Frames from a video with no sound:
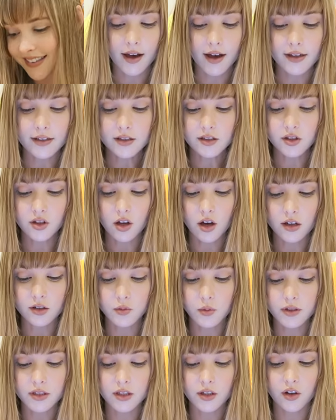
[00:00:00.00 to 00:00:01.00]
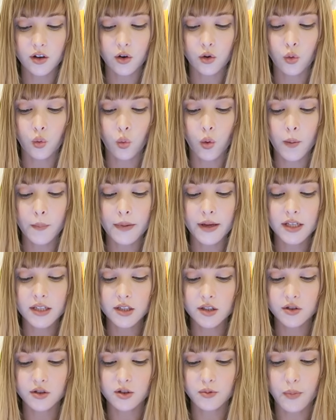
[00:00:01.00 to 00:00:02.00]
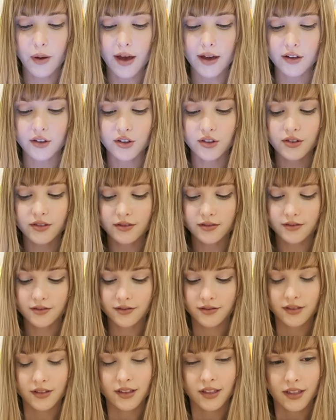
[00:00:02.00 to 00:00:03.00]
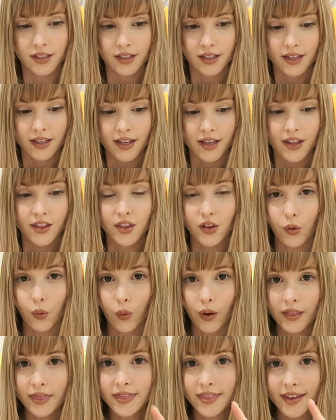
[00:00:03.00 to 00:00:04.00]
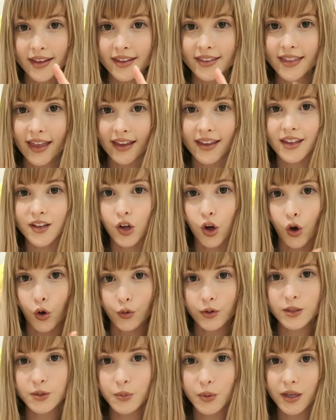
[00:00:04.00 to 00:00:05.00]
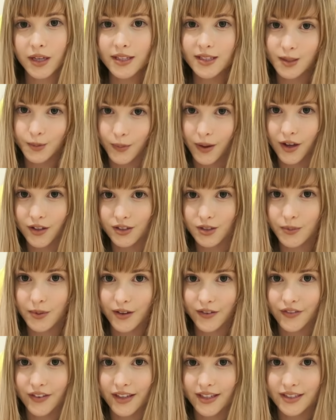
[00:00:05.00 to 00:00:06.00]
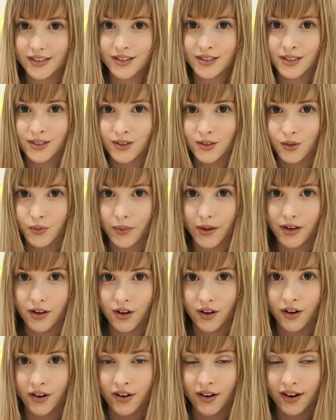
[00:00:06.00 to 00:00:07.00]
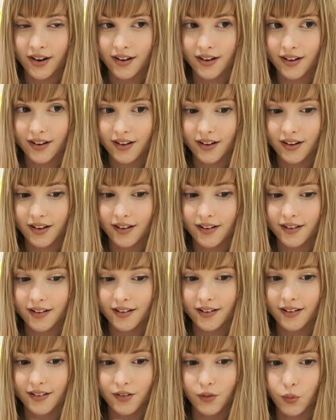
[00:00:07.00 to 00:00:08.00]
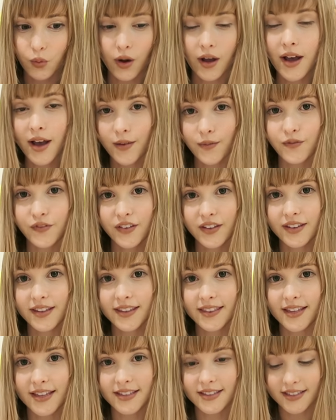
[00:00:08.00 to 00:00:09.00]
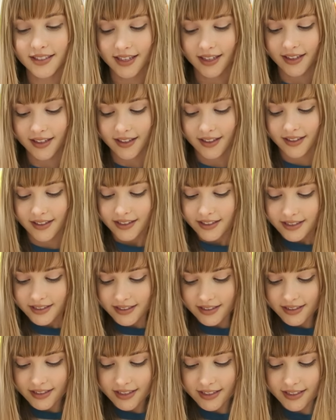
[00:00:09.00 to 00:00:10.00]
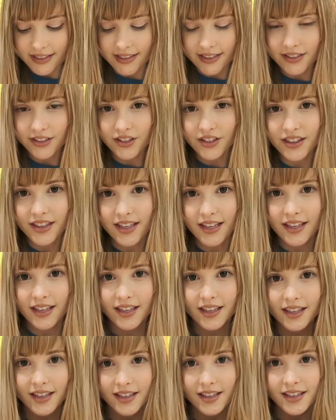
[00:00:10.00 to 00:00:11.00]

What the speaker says: Einsloft wants to know, what makes you smile? The one thing that can always bring a smile to my face, no matter what I'm feeling that day, is this little thing.